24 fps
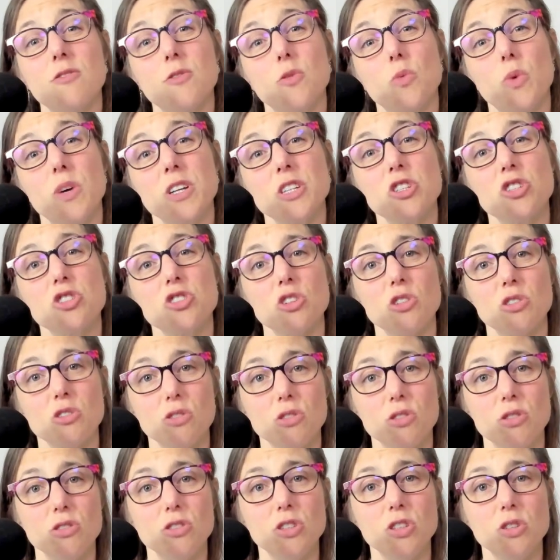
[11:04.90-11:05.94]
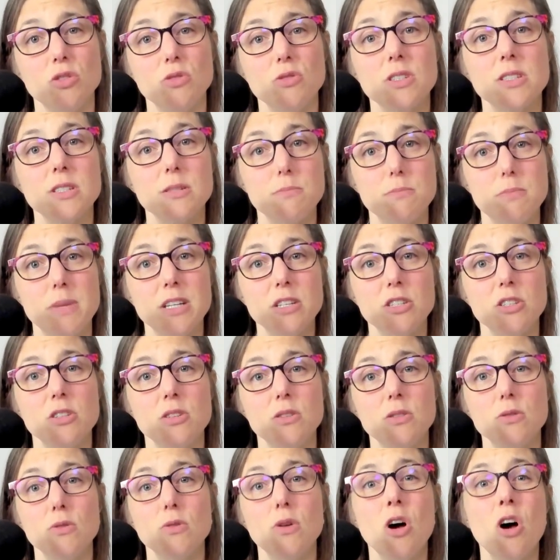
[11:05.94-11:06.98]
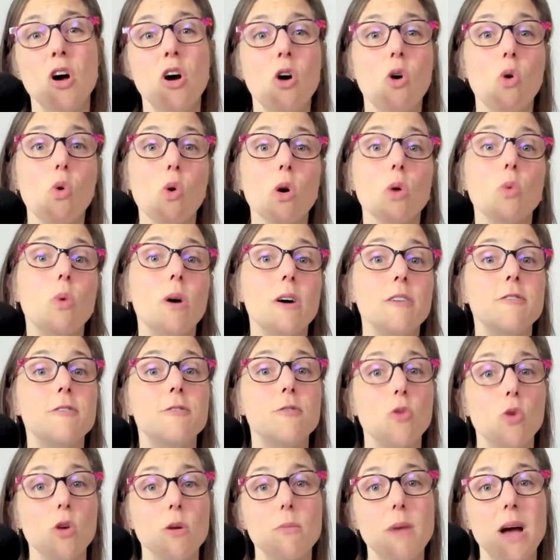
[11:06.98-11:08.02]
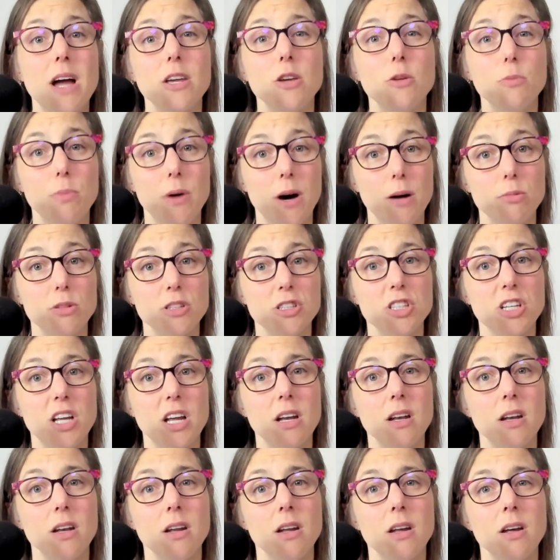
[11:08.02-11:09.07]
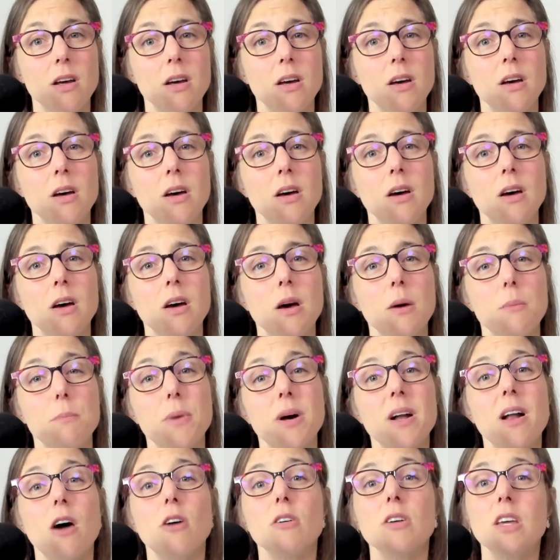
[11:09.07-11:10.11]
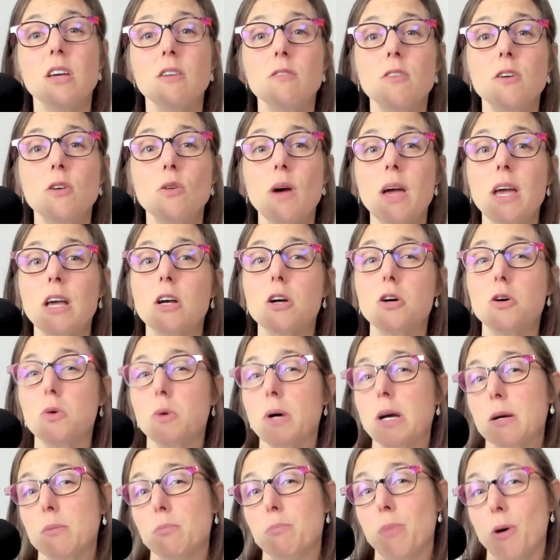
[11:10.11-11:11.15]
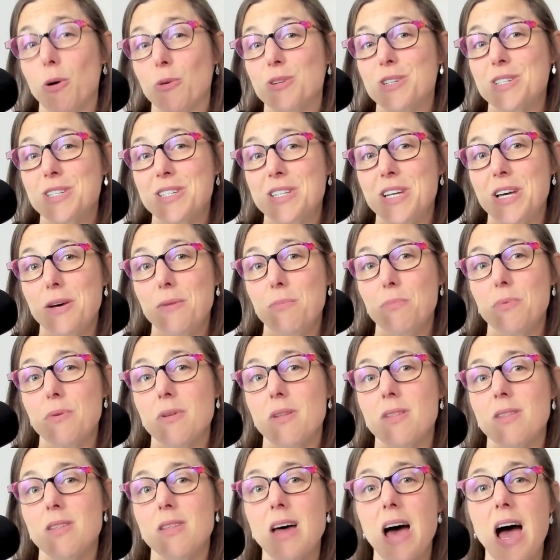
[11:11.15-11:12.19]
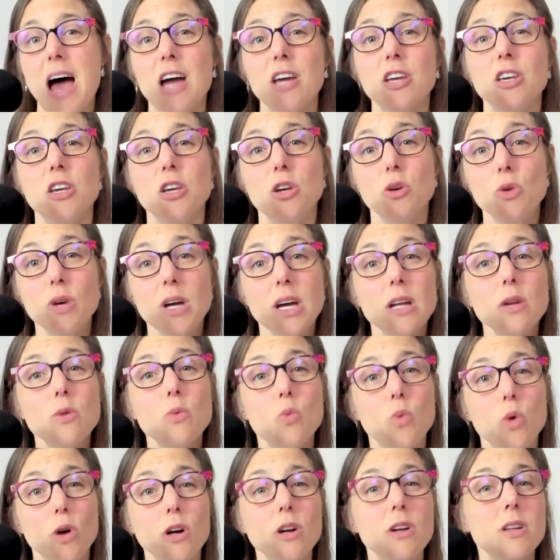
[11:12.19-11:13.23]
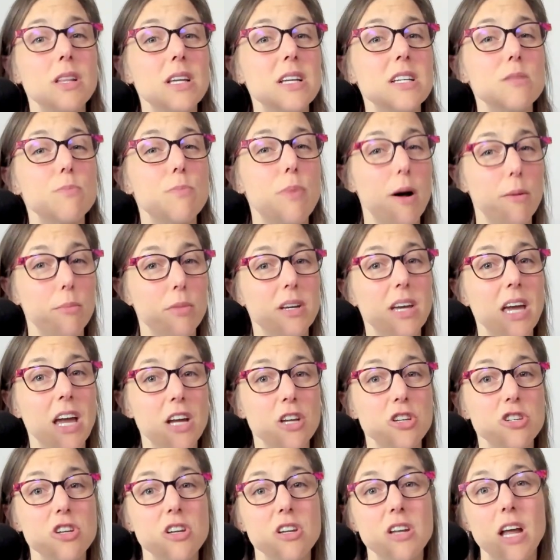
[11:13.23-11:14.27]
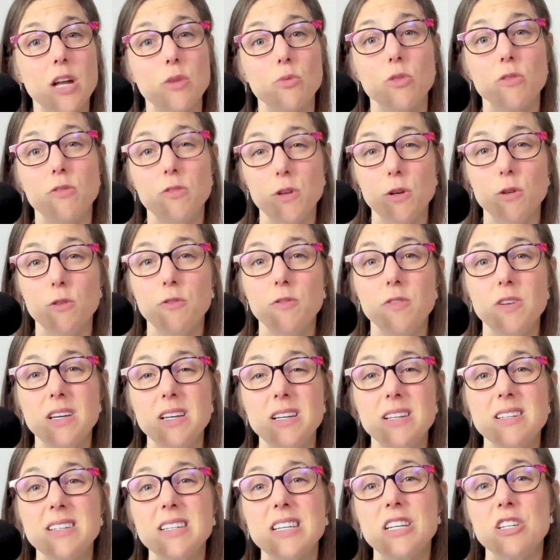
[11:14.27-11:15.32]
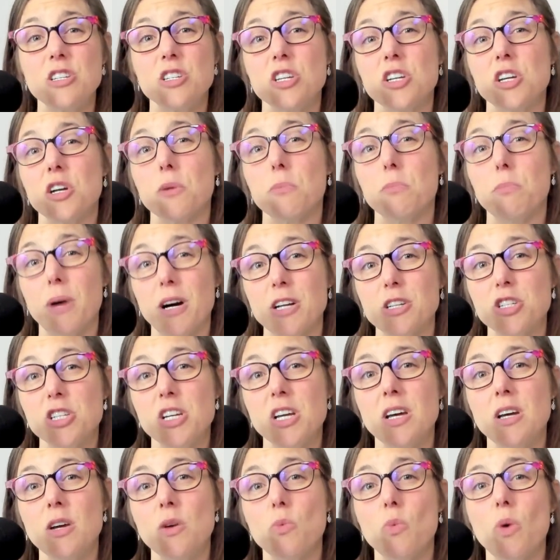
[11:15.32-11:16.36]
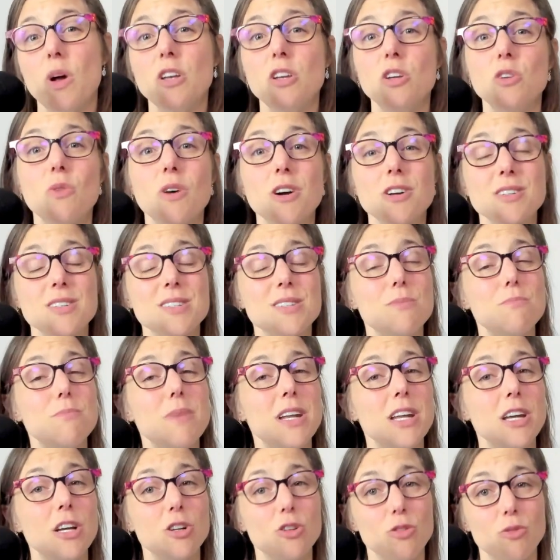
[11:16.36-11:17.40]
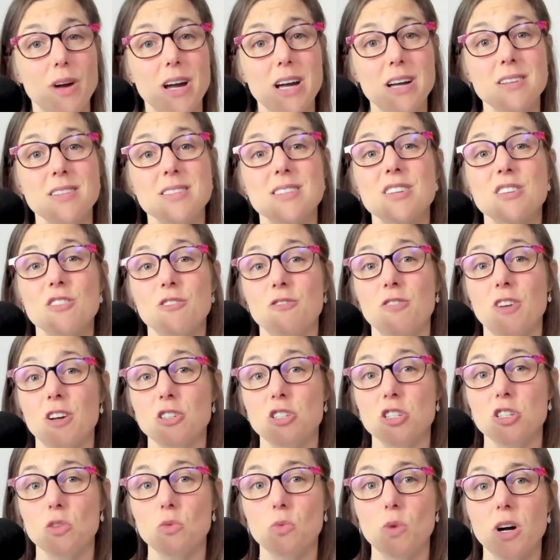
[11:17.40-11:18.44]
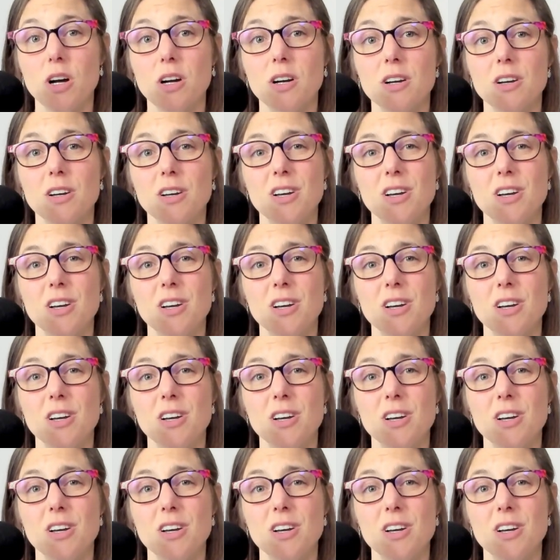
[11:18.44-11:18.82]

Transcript: which journal you submit to or what format you publish in. But I'll give you a quick bonus tip that you can work these publication and review fees into your budget when you are submitting grants to fund your work.